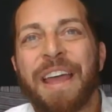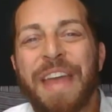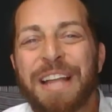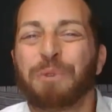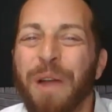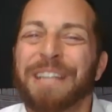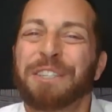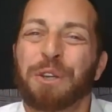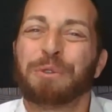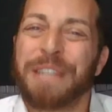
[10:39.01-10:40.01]
And that's why
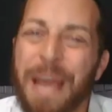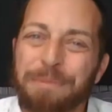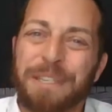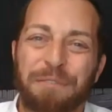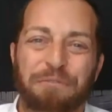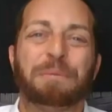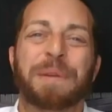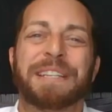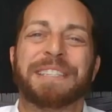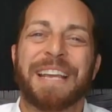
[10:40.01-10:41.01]
it's so tempting for
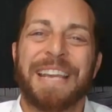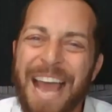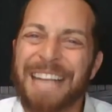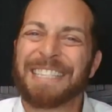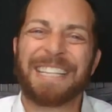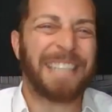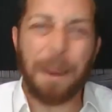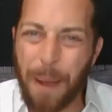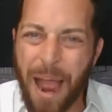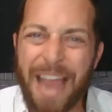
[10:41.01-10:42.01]
me to say, yes, let's
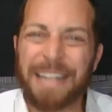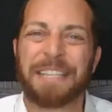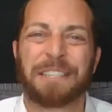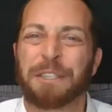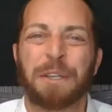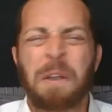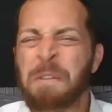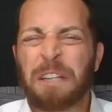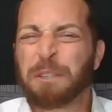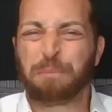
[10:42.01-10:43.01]
get behind this.
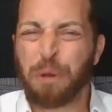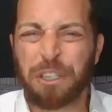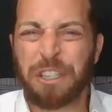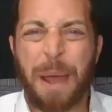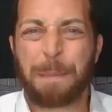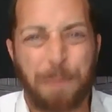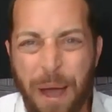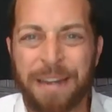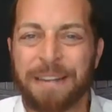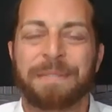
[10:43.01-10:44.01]
Let's push that
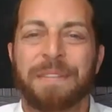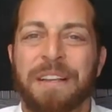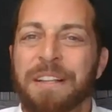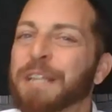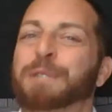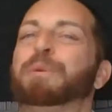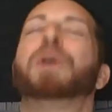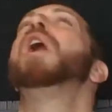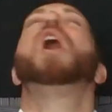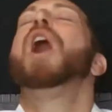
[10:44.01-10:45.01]
button. Let's
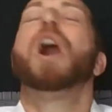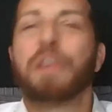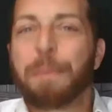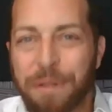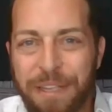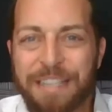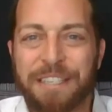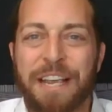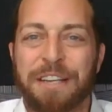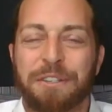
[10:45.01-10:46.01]
burn all the
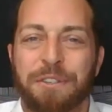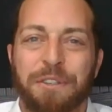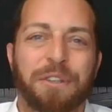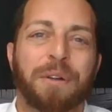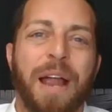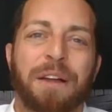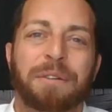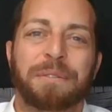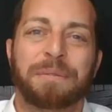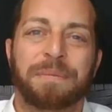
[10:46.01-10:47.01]
police stations to the
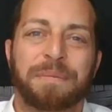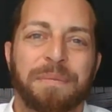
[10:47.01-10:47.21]
ground.